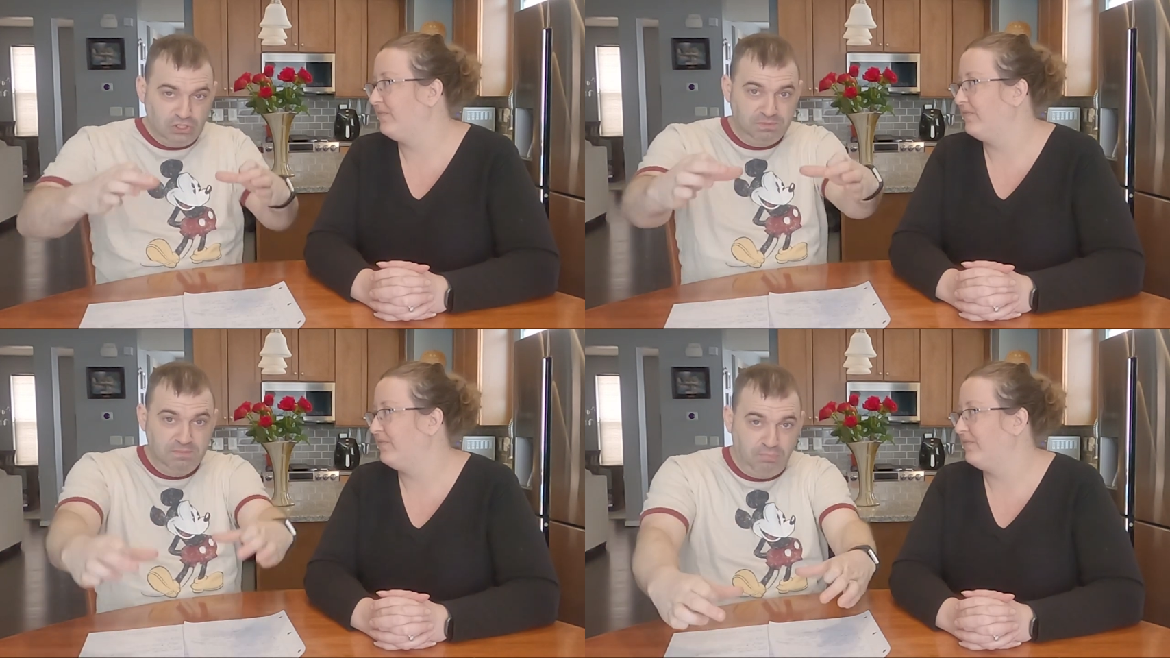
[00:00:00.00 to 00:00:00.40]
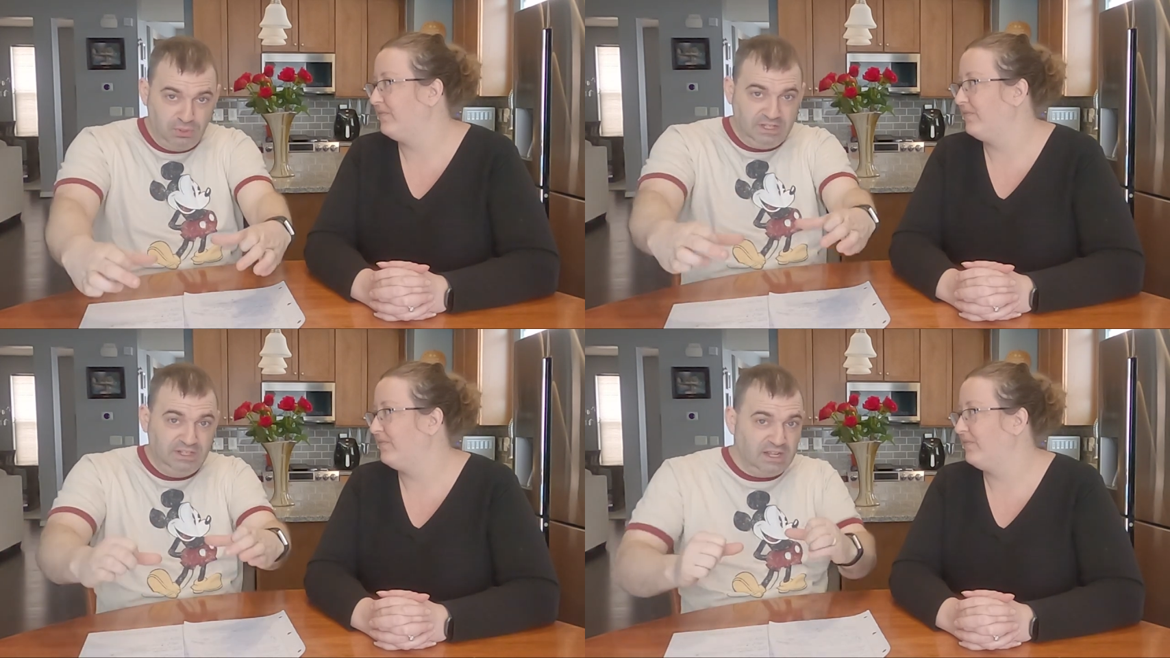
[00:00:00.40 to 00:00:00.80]
Speaker 1: parchment, and
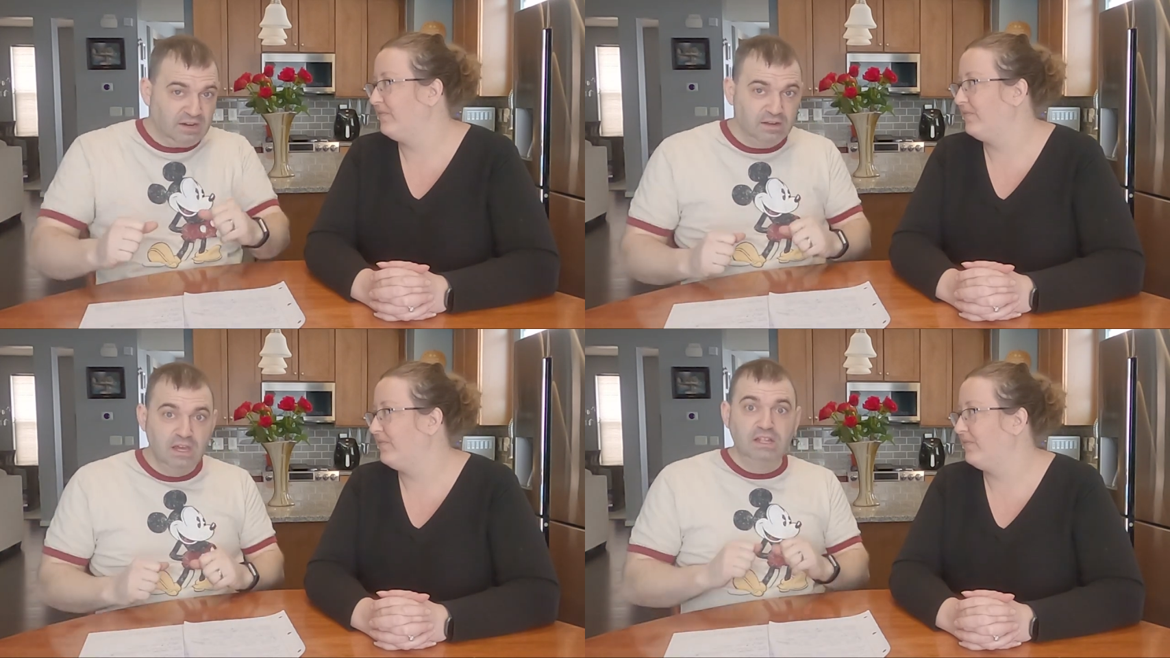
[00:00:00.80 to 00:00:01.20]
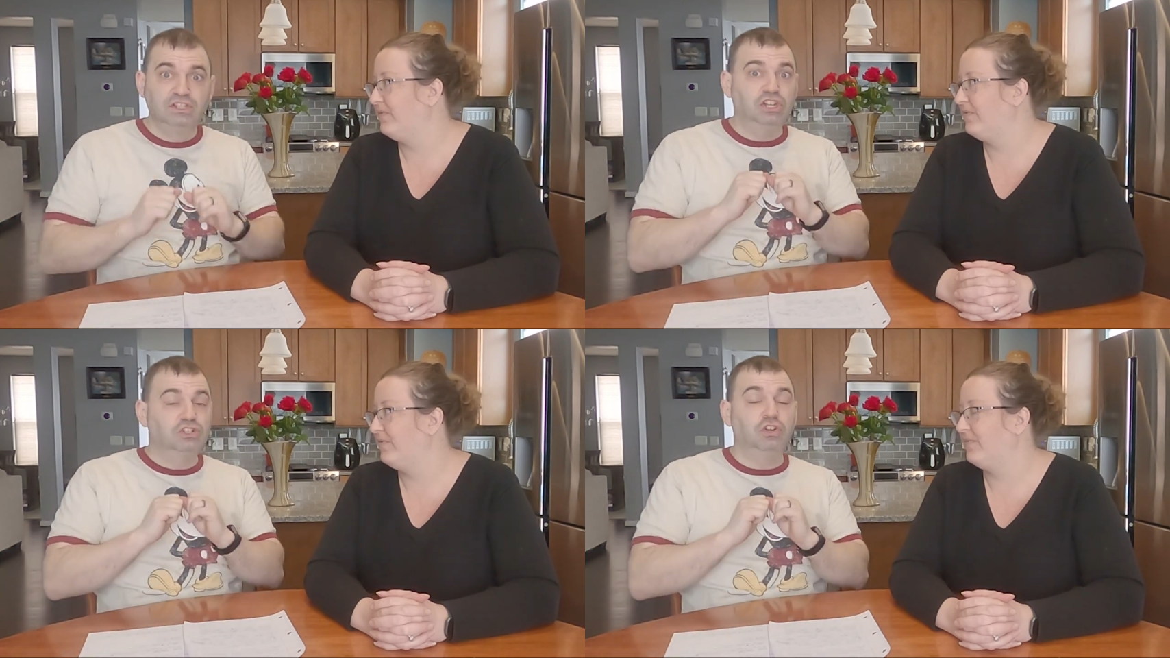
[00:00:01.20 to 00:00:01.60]
put it in there,
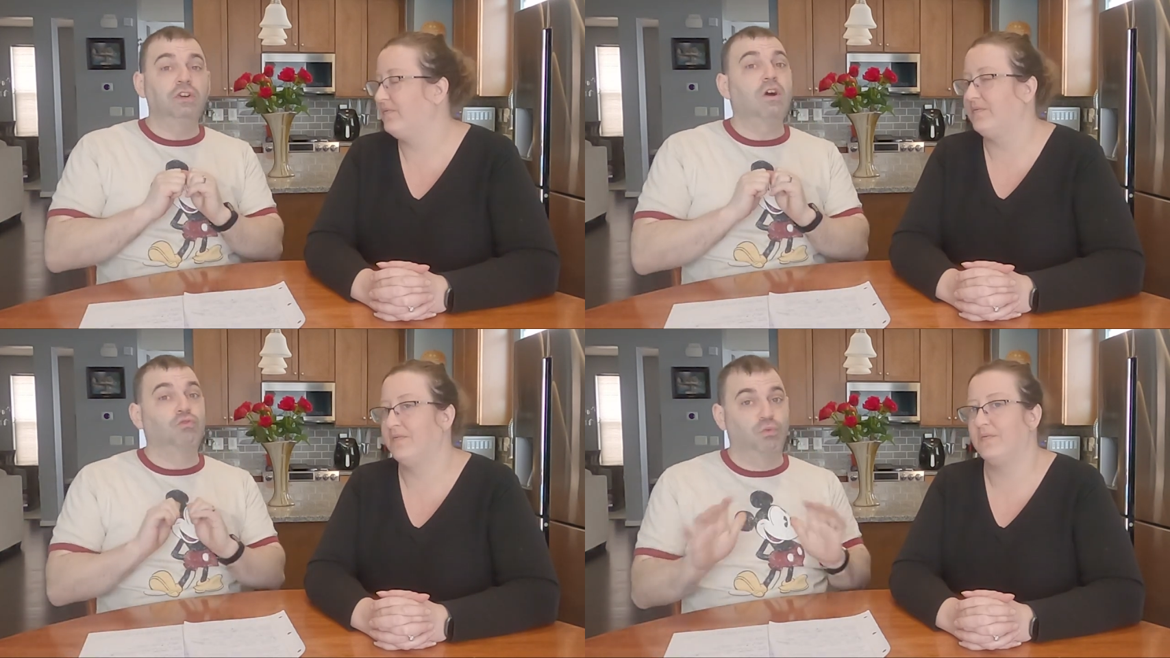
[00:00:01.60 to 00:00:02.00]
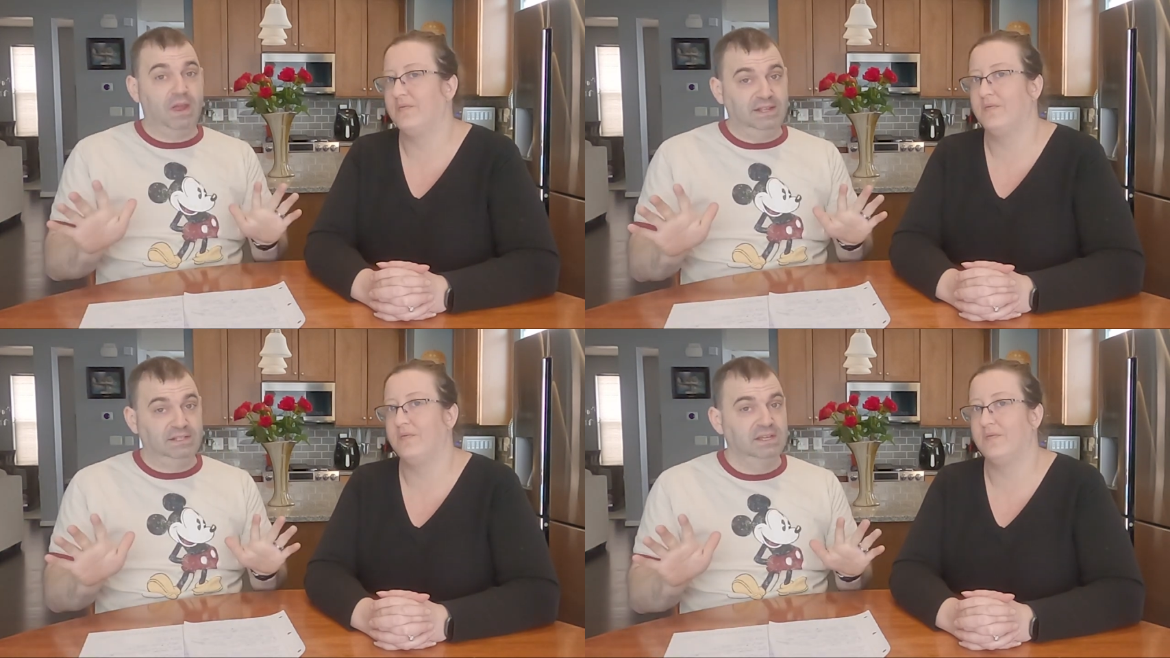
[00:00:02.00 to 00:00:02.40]
it's going to turn out
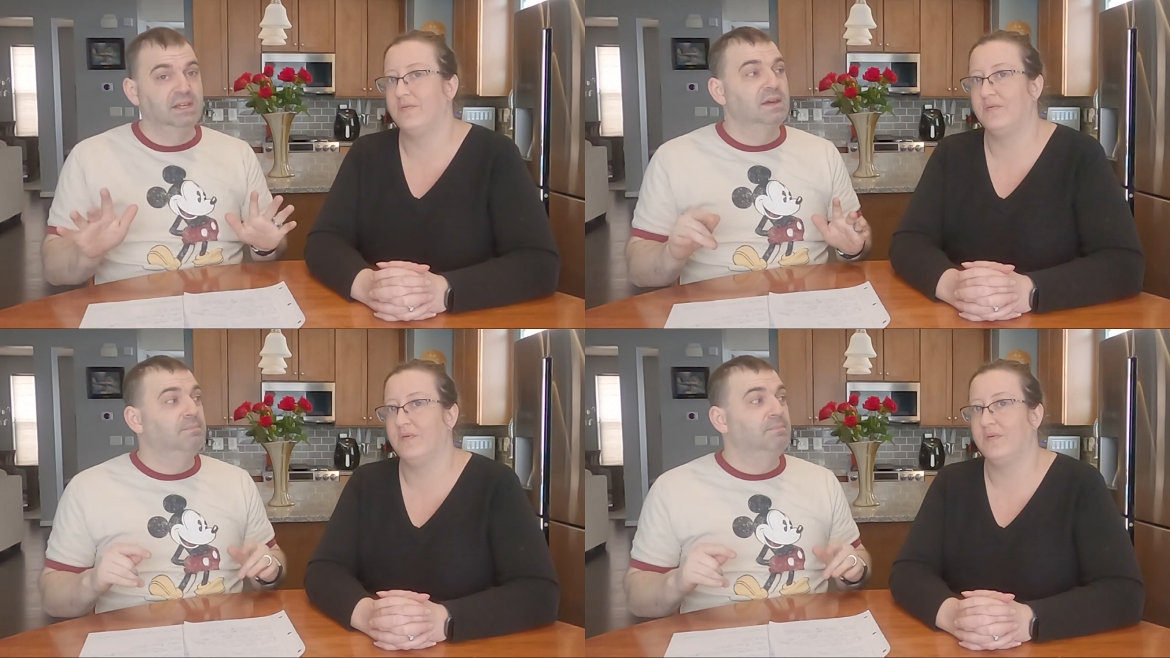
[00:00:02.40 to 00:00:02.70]
great.